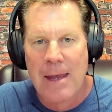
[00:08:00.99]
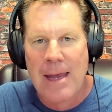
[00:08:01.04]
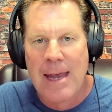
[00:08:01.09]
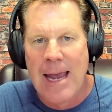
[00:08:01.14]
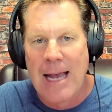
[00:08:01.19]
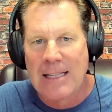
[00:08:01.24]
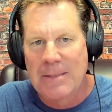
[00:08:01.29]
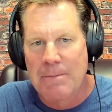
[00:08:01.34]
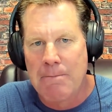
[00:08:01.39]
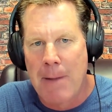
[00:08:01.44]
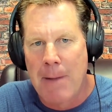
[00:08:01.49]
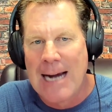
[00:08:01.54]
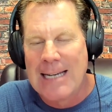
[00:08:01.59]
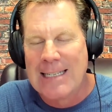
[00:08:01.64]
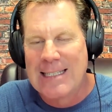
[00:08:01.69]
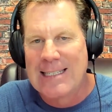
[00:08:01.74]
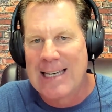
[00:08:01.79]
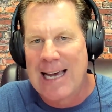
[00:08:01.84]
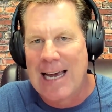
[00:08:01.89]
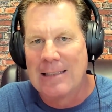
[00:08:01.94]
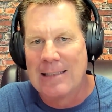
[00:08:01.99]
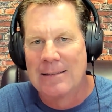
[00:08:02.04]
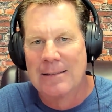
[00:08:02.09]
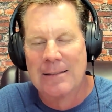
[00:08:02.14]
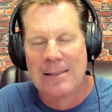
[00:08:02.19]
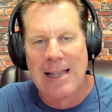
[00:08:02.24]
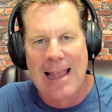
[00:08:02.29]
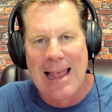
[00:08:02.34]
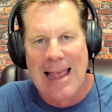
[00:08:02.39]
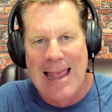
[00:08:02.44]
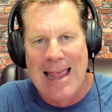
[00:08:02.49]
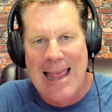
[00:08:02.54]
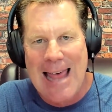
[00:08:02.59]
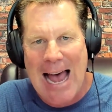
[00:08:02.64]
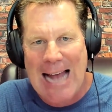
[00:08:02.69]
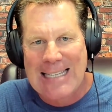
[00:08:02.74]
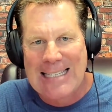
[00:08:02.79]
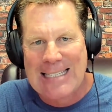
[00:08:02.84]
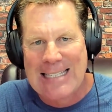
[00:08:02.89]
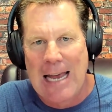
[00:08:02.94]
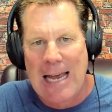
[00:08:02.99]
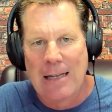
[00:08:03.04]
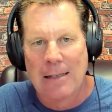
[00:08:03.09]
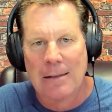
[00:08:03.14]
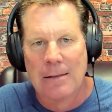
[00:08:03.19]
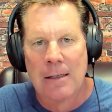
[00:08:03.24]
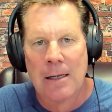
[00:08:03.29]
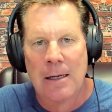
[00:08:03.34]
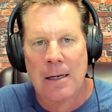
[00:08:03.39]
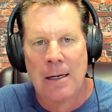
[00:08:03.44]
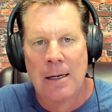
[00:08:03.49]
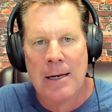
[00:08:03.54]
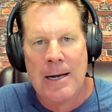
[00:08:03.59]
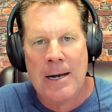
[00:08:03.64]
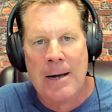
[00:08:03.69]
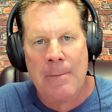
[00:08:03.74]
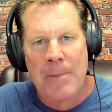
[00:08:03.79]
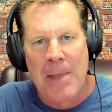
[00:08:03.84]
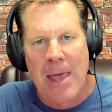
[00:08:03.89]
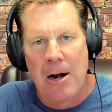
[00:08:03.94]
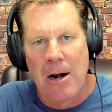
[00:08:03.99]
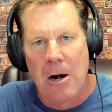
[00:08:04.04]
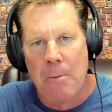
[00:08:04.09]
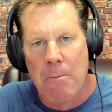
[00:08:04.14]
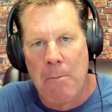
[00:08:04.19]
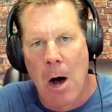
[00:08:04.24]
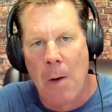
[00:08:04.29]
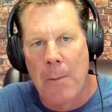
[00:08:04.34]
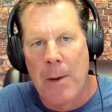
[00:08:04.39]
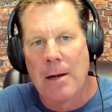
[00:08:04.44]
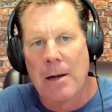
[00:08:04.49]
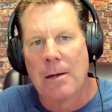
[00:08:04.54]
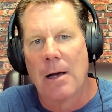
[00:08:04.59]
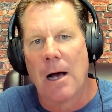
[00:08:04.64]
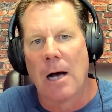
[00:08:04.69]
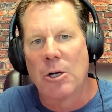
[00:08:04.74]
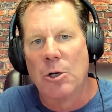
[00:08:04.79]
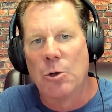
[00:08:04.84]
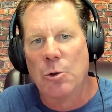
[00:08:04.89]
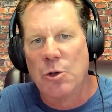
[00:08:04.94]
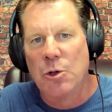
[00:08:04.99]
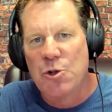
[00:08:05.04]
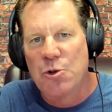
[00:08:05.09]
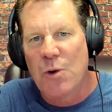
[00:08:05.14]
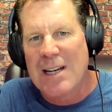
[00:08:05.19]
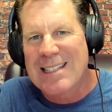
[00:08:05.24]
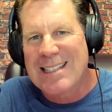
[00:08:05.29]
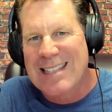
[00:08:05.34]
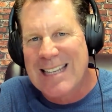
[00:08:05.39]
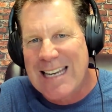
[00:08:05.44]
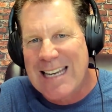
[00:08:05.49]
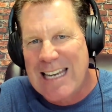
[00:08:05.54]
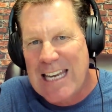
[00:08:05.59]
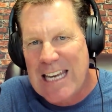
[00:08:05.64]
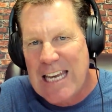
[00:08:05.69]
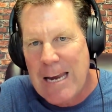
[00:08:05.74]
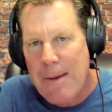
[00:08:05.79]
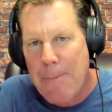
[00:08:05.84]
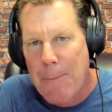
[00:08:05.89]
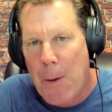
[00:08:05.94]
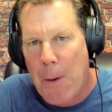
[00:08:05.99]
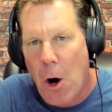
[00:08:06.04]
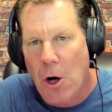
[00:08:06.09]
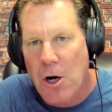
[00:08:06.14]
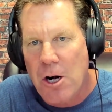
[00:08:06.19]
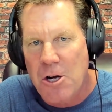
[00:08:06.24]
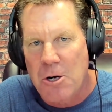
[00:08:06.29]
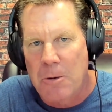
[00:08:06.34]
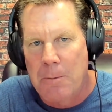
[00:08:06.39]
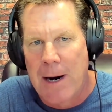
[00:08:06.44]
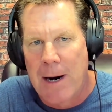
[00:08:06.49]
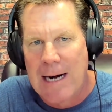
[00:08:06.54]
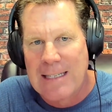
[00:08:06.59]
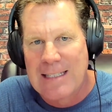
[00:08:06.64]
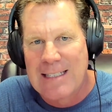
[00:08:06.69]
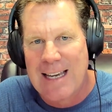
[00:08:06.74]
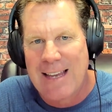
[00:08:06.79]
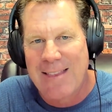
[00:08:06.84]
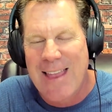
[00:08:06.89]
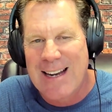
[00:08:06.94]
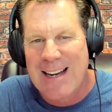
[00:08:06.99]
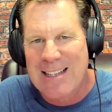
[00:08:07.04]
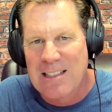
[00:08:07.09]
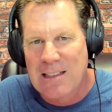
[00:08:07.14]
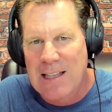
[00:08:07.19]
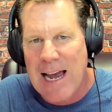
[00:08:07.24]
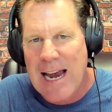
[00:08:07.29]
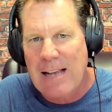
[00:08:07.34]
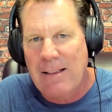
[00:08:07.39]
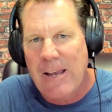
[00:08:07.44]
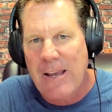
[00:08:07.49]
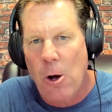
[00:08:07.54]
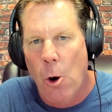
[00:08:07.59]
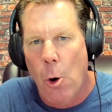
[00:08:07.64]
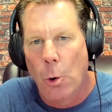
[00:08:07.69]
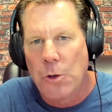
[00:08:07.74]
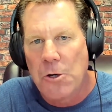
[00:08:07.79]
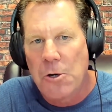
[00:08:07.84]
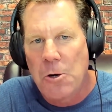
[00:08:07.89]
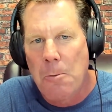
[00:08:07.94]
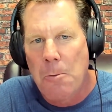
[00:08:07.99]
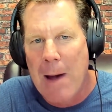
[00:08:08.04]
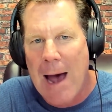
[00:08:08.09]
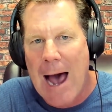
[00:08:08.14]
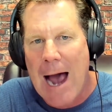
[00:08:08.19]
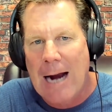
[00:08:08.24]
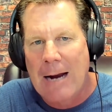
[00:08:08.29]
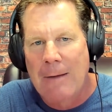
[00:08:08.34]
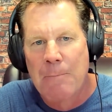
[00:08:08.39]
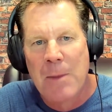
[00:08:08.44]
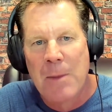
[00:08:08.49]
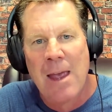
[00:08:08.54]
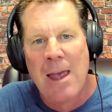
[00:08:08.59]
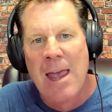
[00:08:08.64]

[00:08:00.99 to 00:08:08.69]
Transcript: It's mindset. That's it. And in a moment, I'm going to address the key part of your mindset that is likely holding you back.